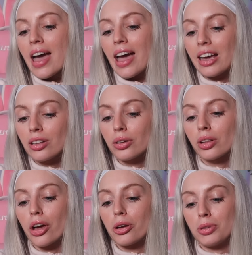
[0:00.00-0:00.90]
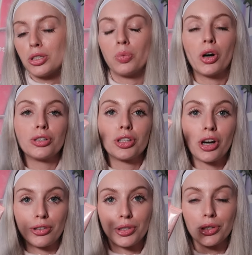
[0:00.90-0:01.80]
Halo Glow Beauty Wand
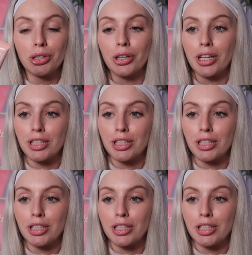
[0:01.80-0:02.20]
Contour